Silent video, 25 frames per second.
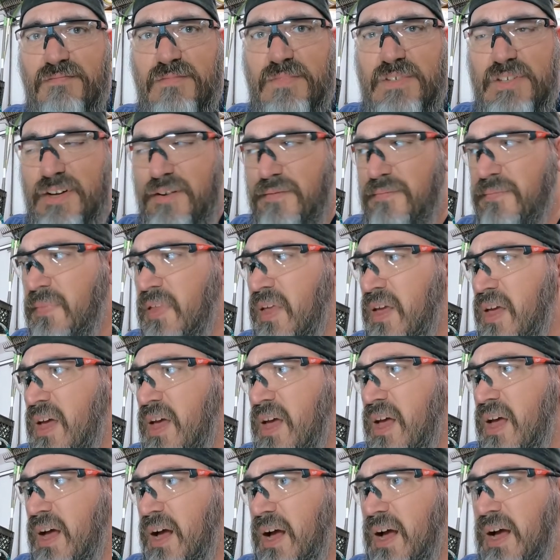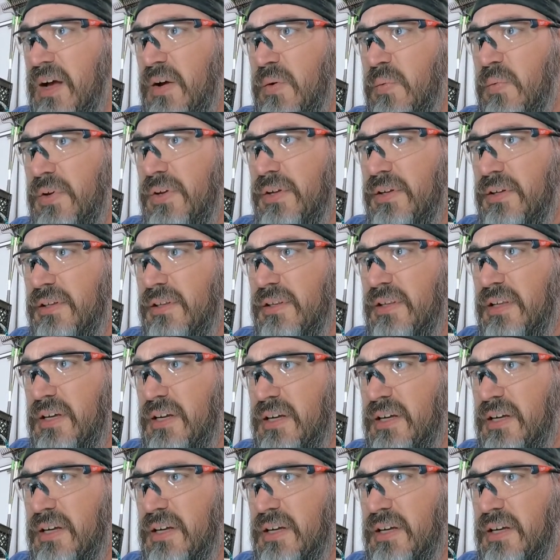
So I will,